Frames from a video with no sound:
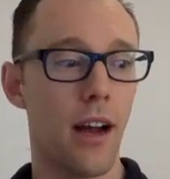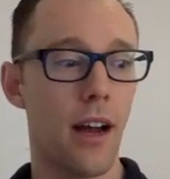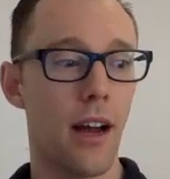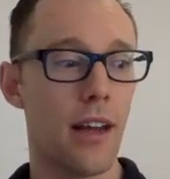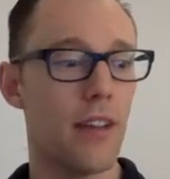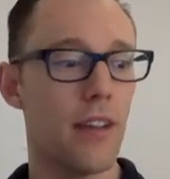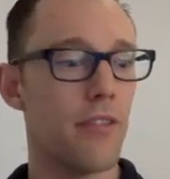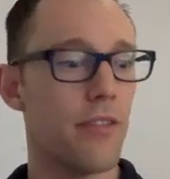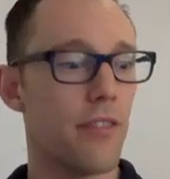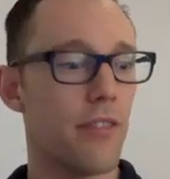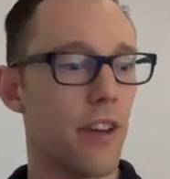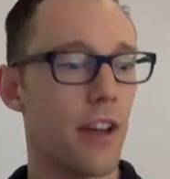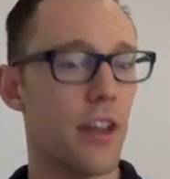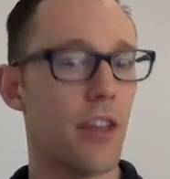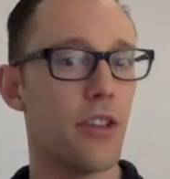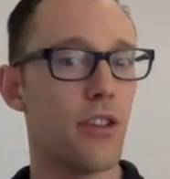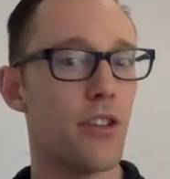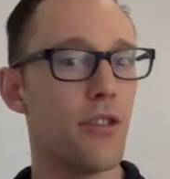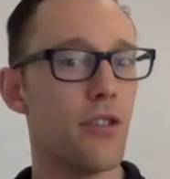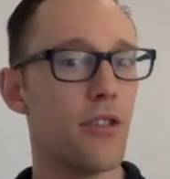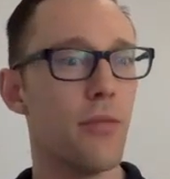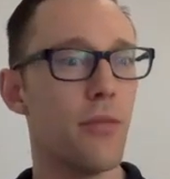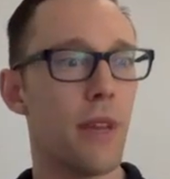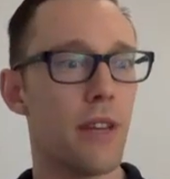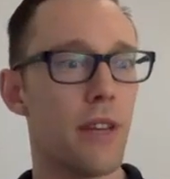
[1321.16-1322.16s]
I didn't find it
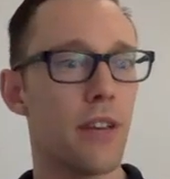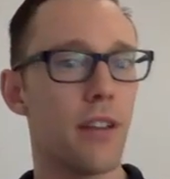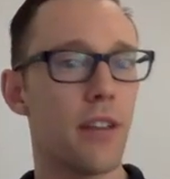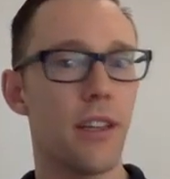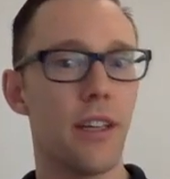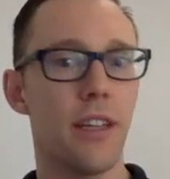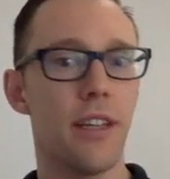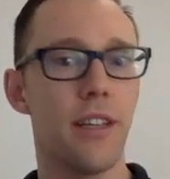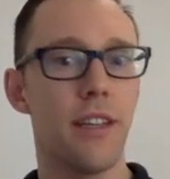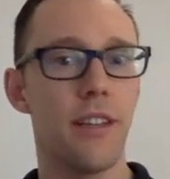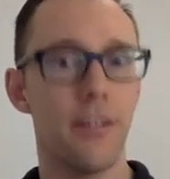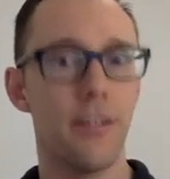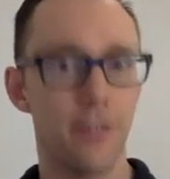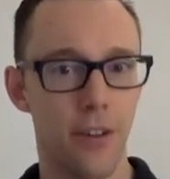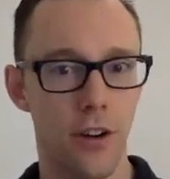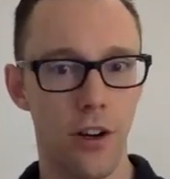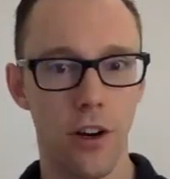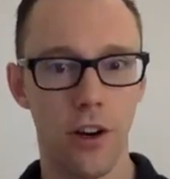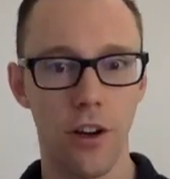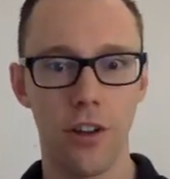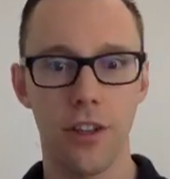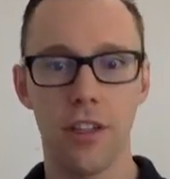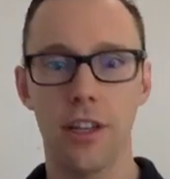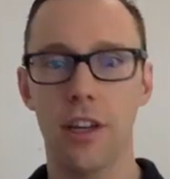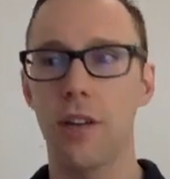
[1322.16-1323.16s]
too mentally
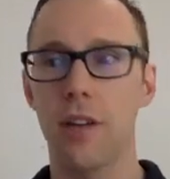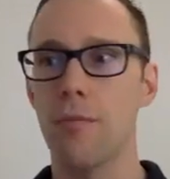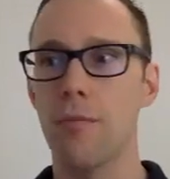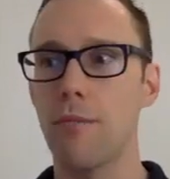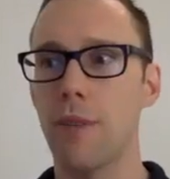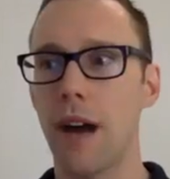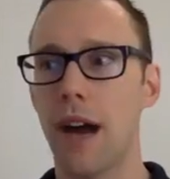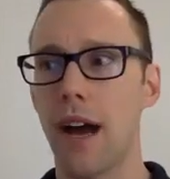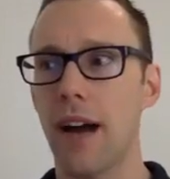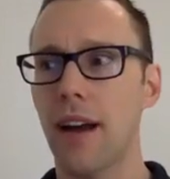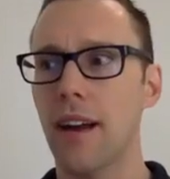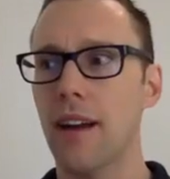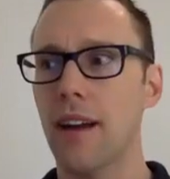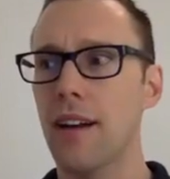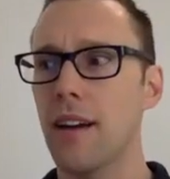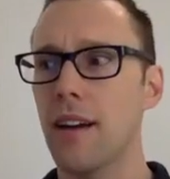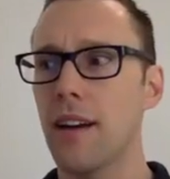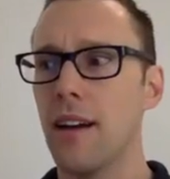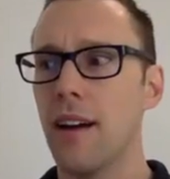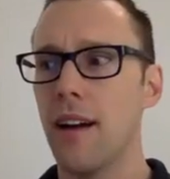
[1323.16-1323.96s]
difficult to come back.